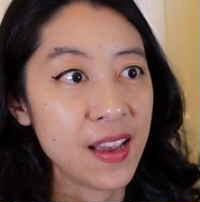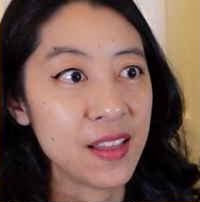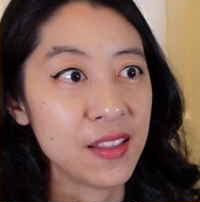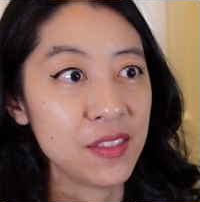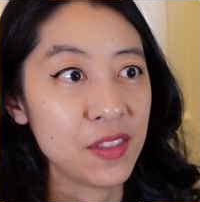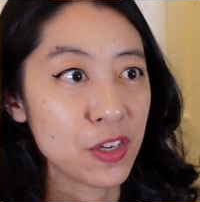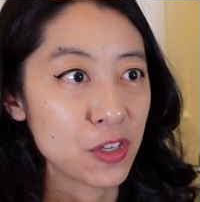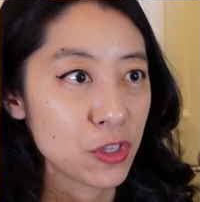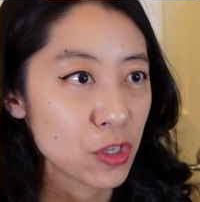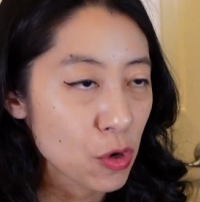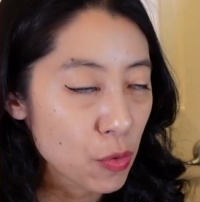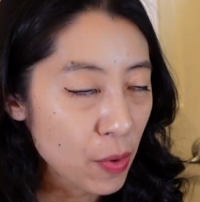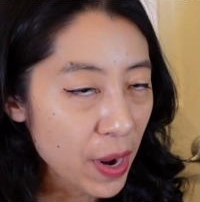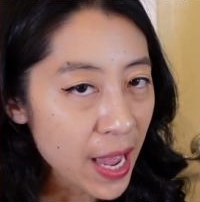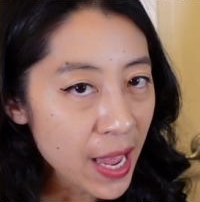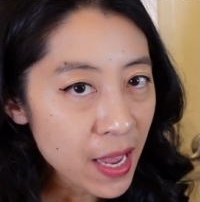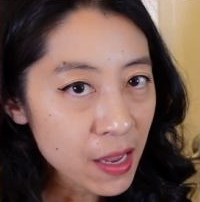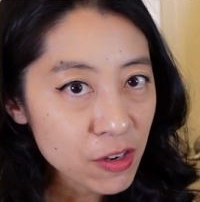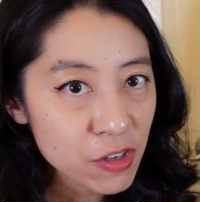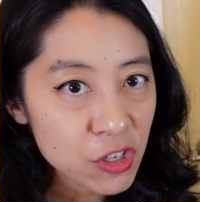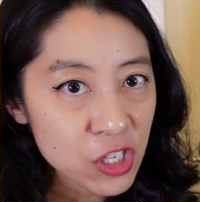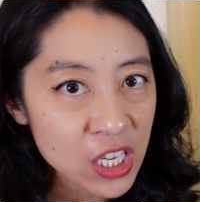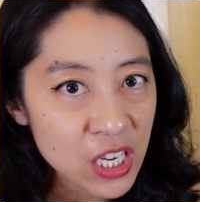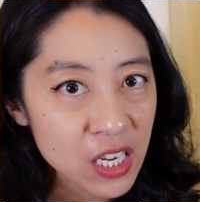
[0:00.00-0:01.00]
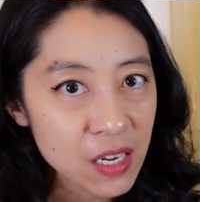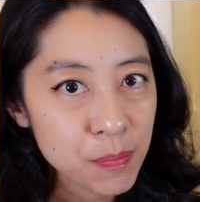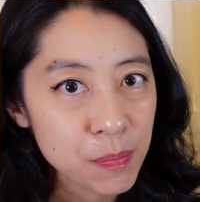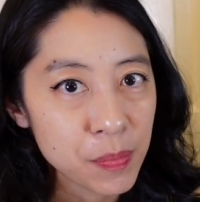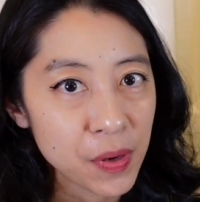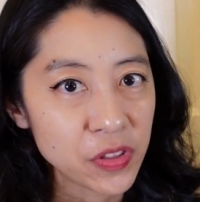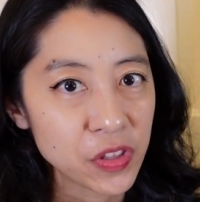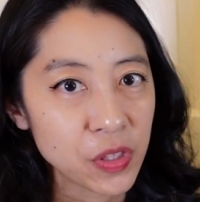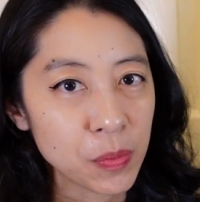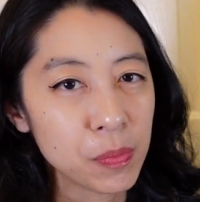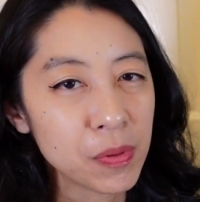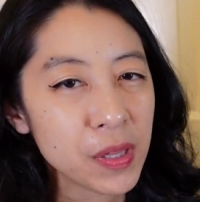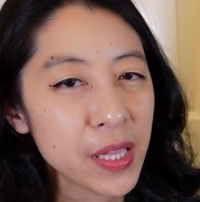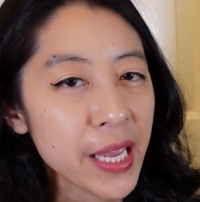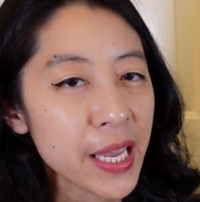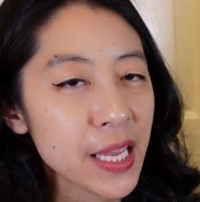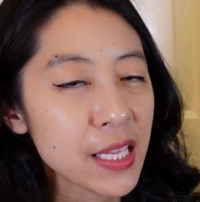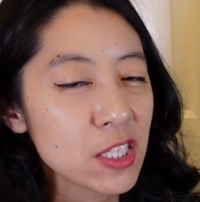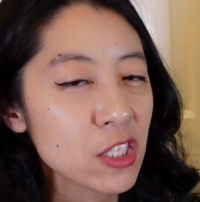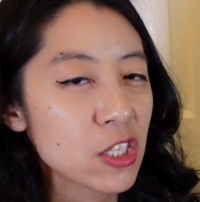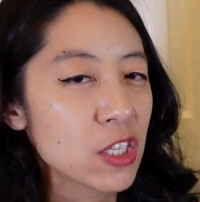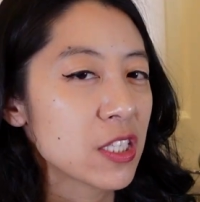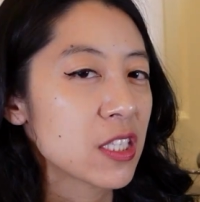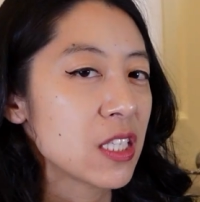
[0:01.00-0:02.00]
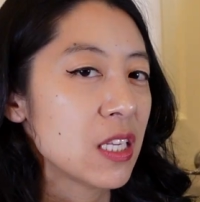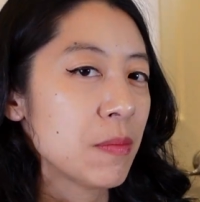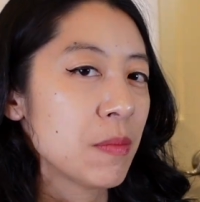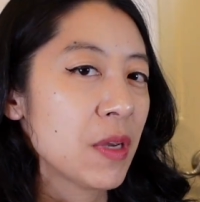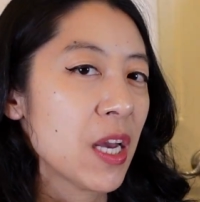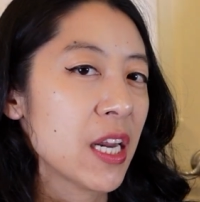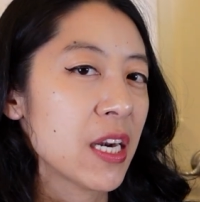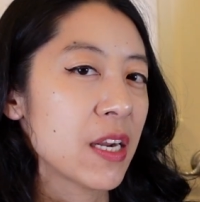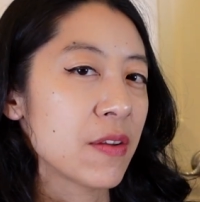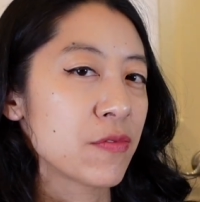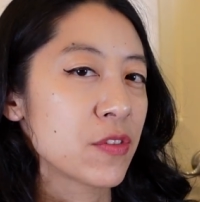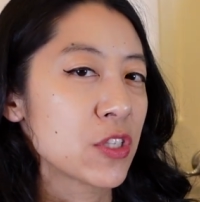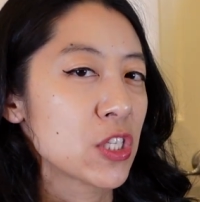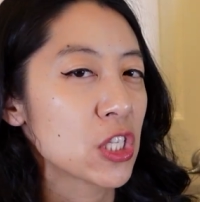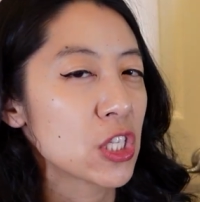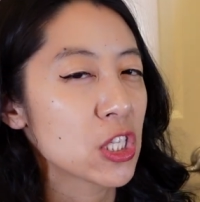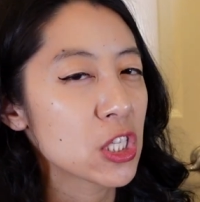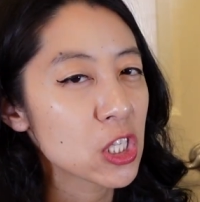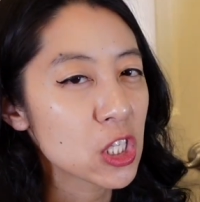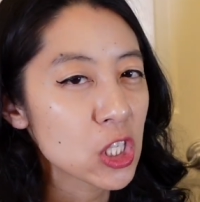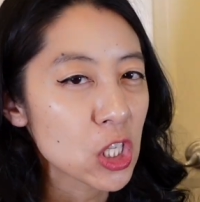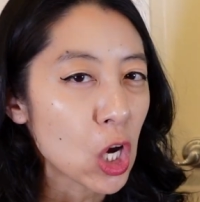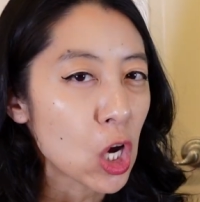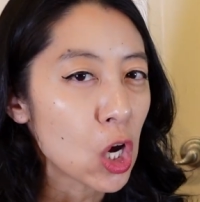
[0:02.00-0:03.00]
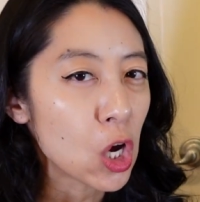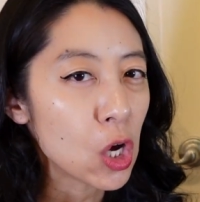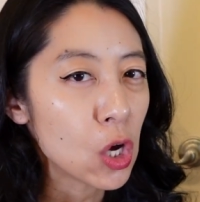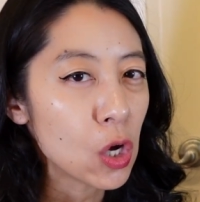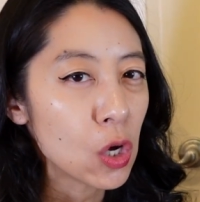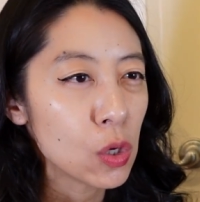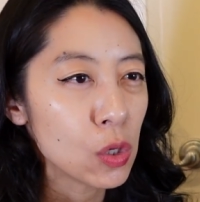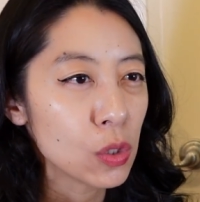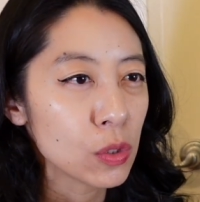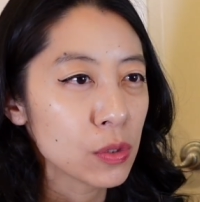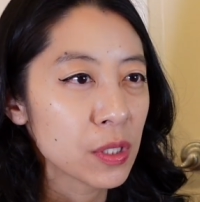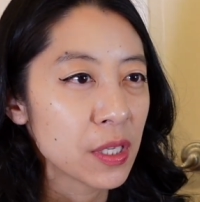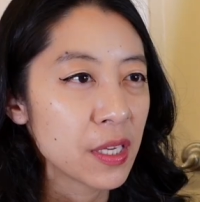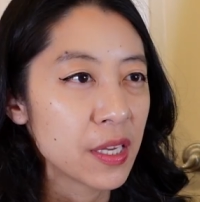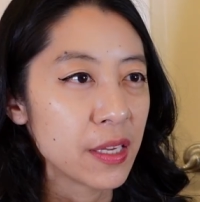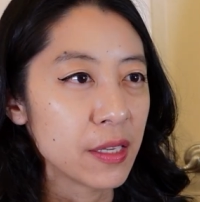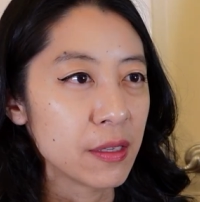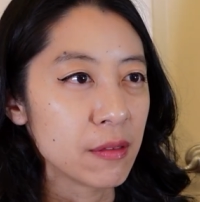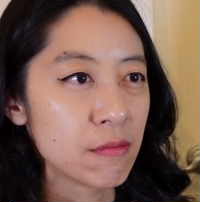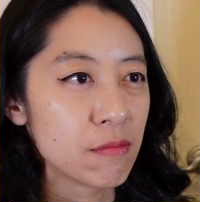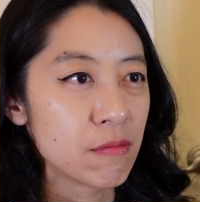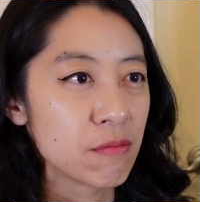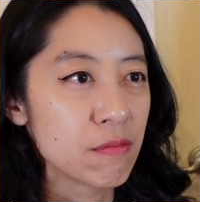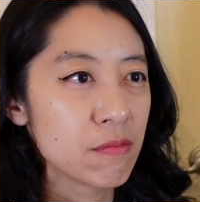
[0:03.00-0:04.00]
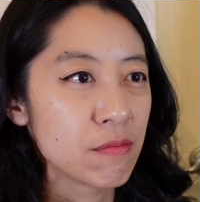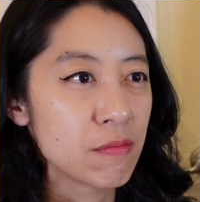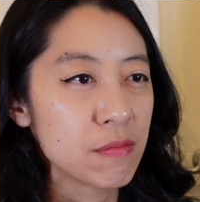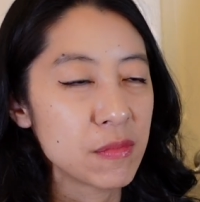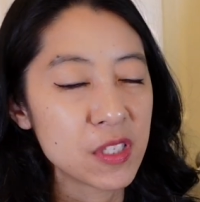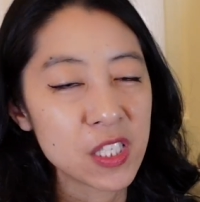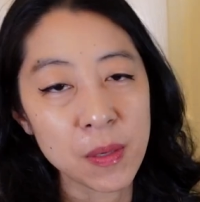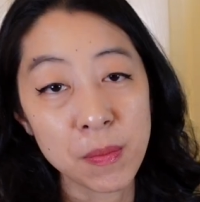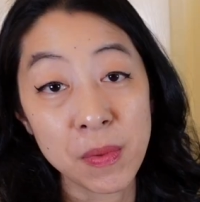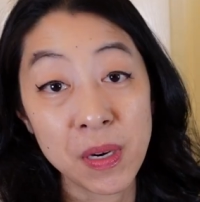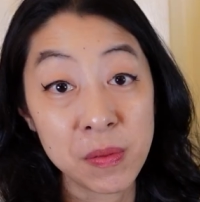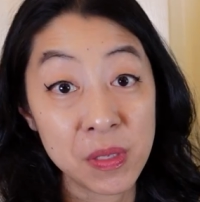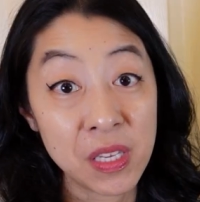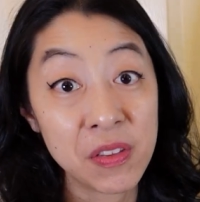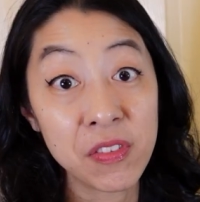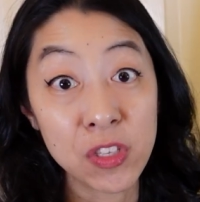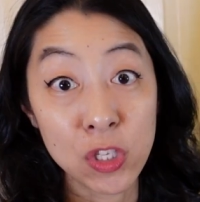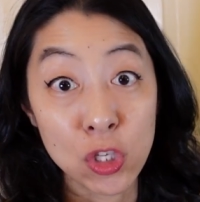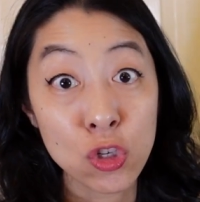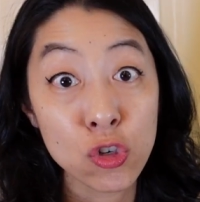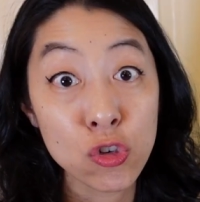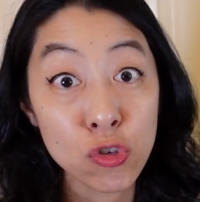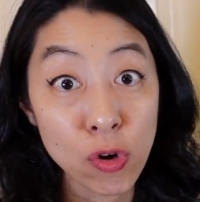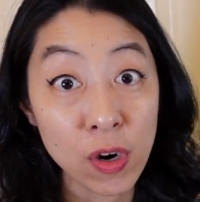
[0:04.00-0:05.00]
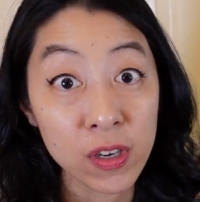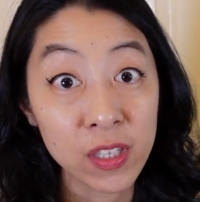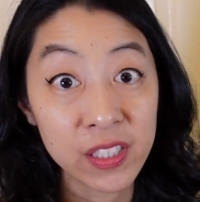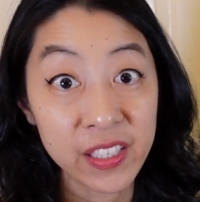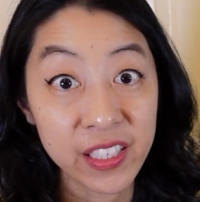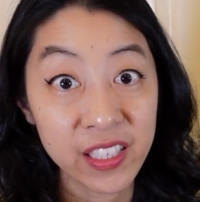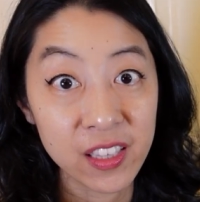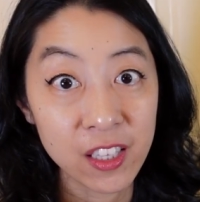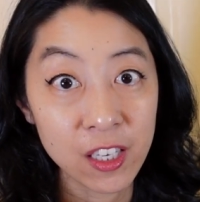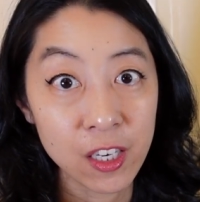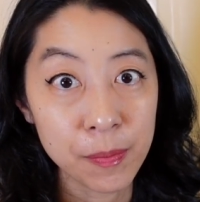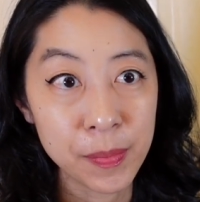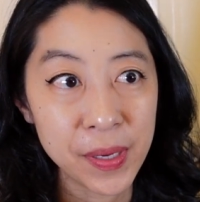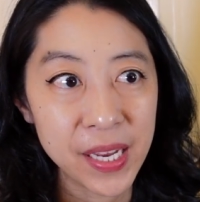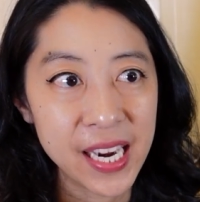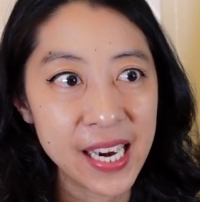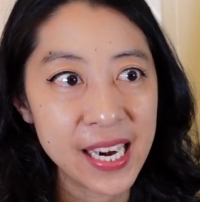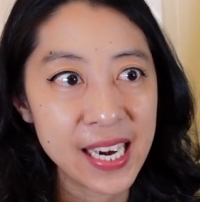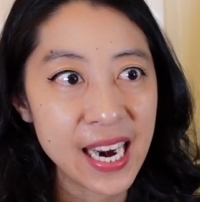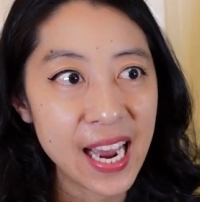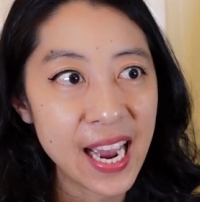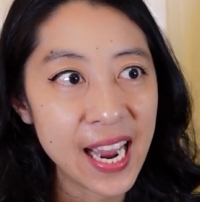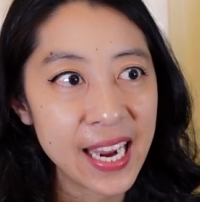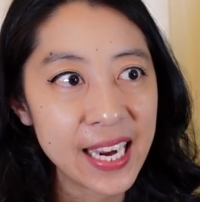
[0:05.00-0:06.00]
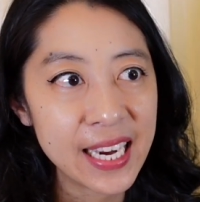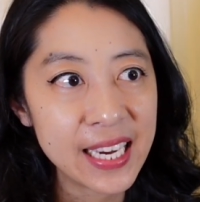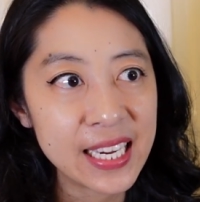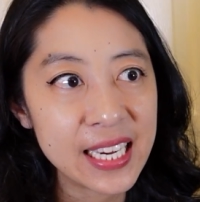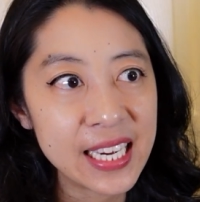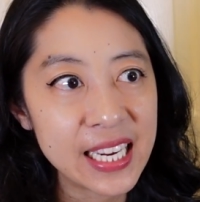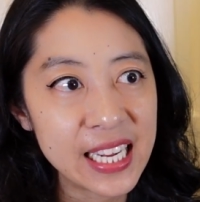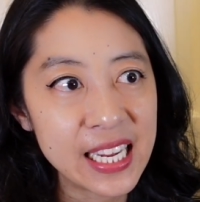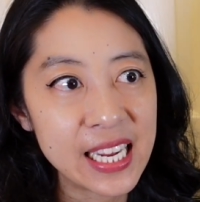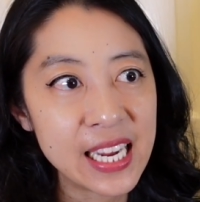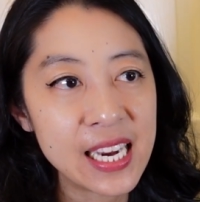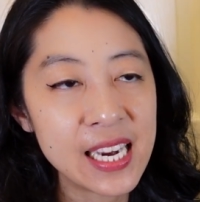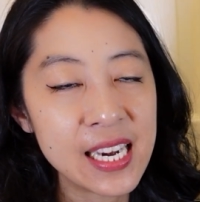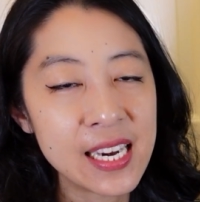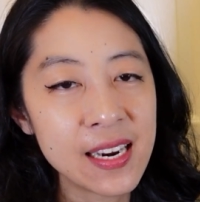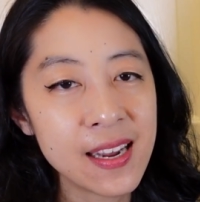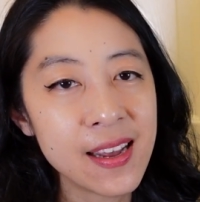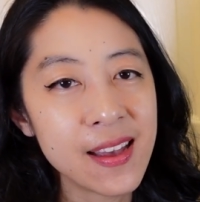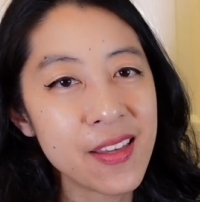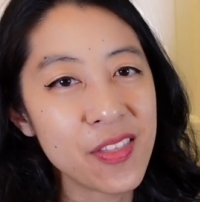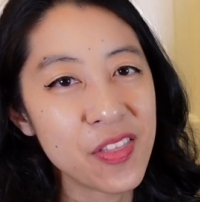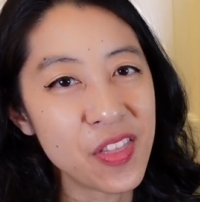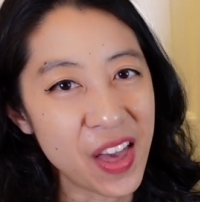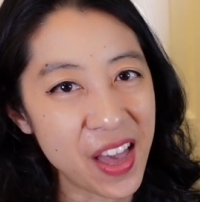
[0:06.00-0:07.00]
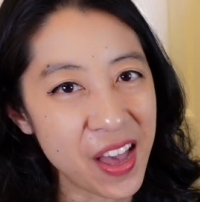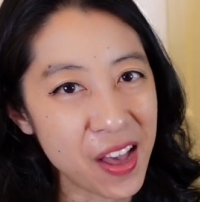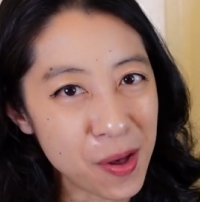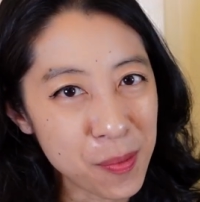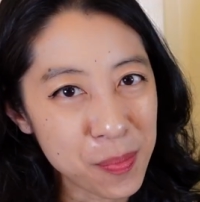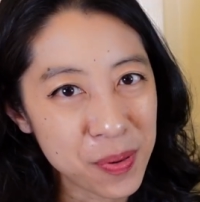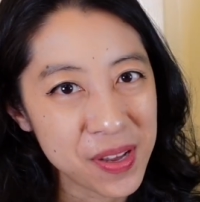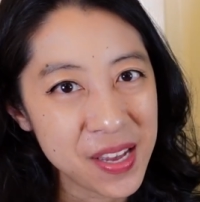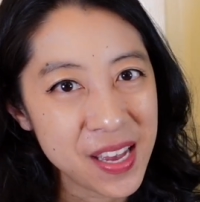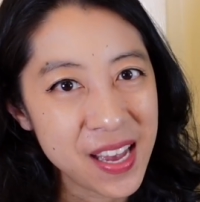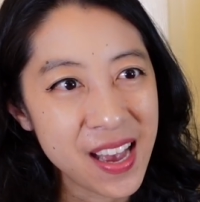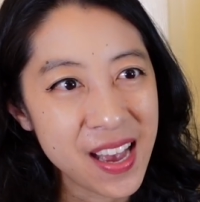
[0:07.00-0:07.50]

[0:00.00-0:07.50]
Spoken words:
there's no algae, but the plants just seem kind of stalled and sometimes even struggling a little bit, and I need the help.